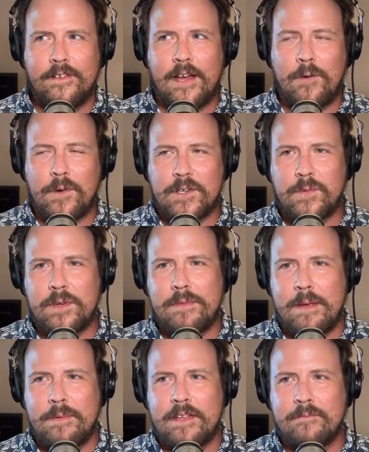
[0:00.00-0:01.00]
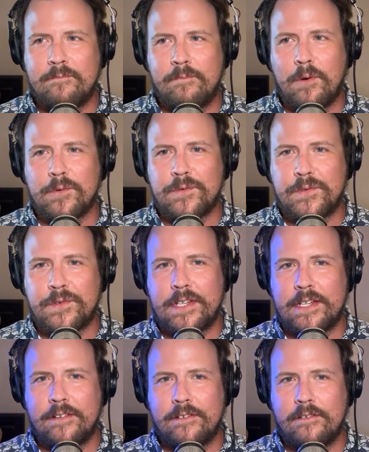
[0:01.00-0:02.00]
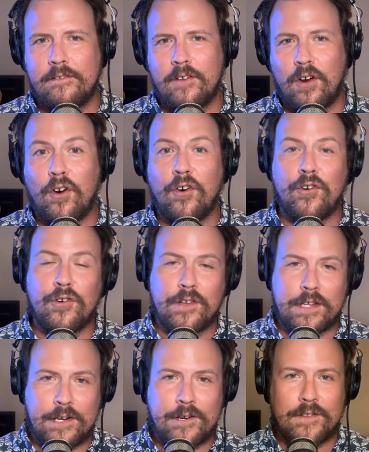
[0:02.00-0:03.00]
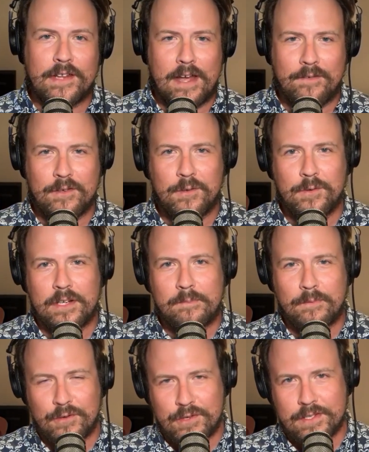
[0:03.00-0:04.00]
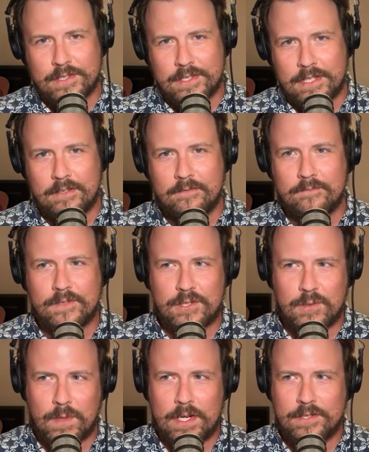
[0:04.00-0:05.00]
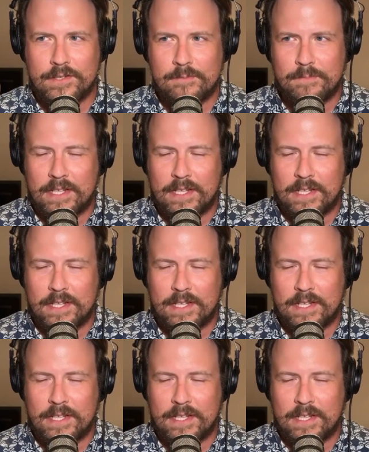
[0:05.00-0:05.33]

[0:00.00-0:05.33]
I wish we'd maybe had bolstered it earlier than having to do it in an emergency situation.